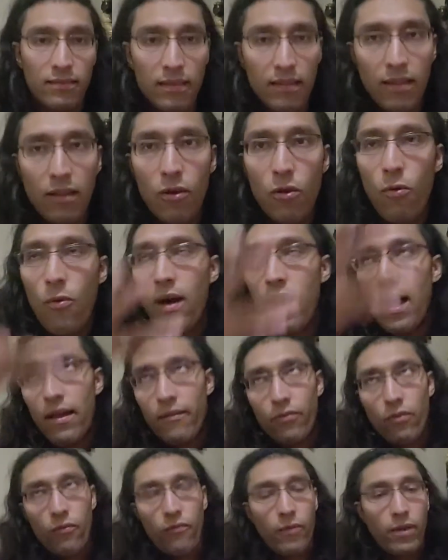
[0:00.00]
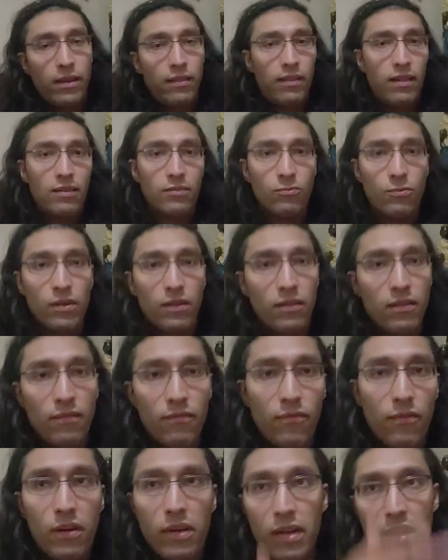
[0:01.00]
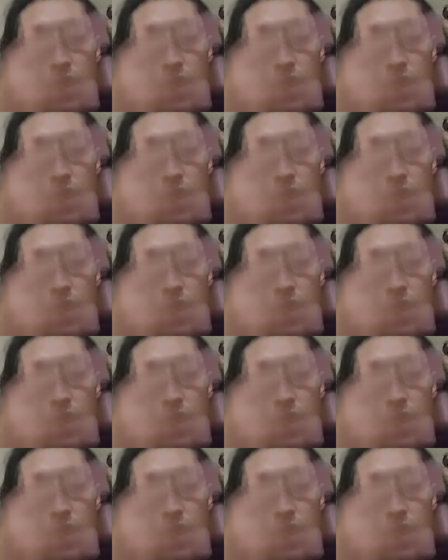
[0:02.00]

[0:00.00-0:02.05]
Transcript: and the Loa have those vueltas where they're friggin'